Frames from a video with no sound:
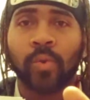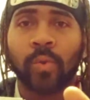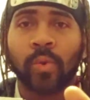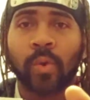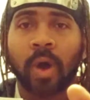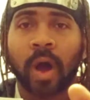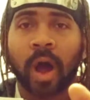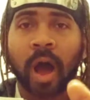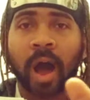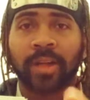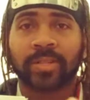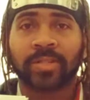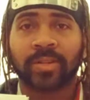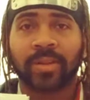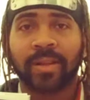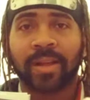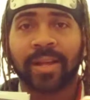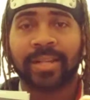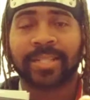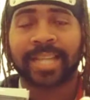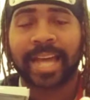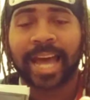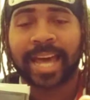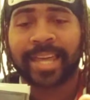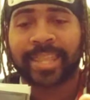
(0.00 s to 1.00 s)

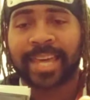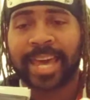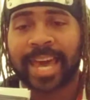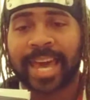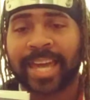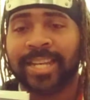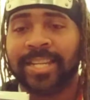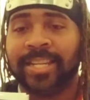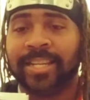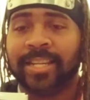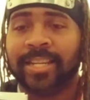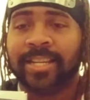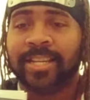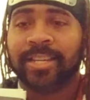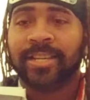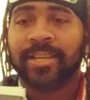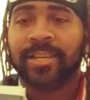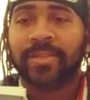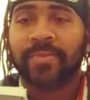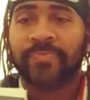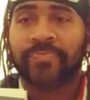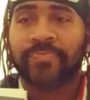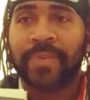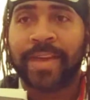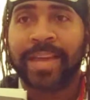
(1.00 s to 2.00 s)
alongside that,
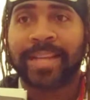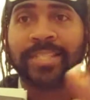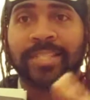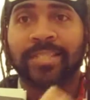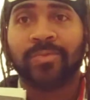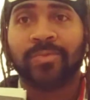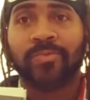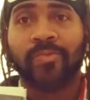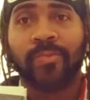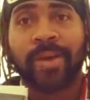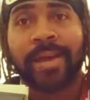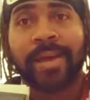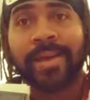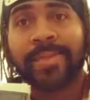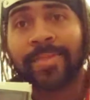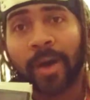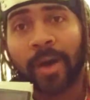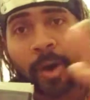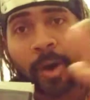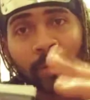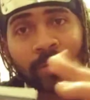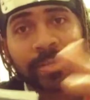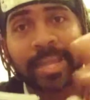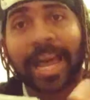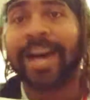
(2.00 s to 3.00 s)
this is when the
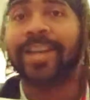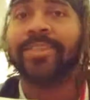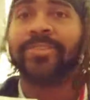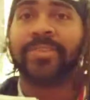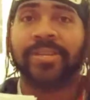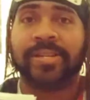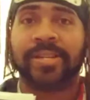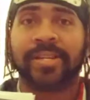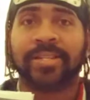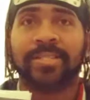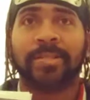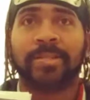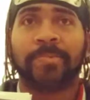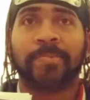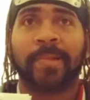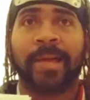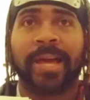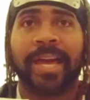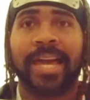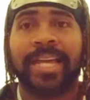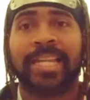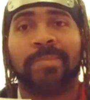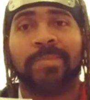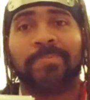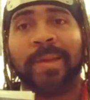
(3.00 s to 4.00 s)
whole title screen comes into play,
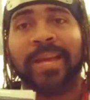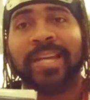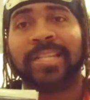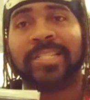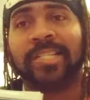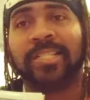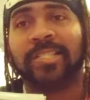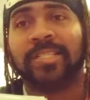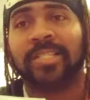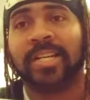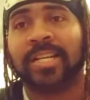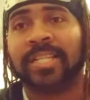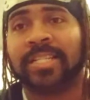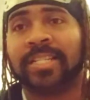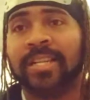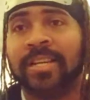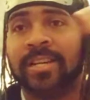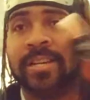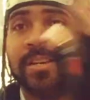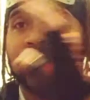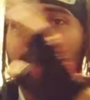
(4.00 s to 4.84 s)
and it's basically just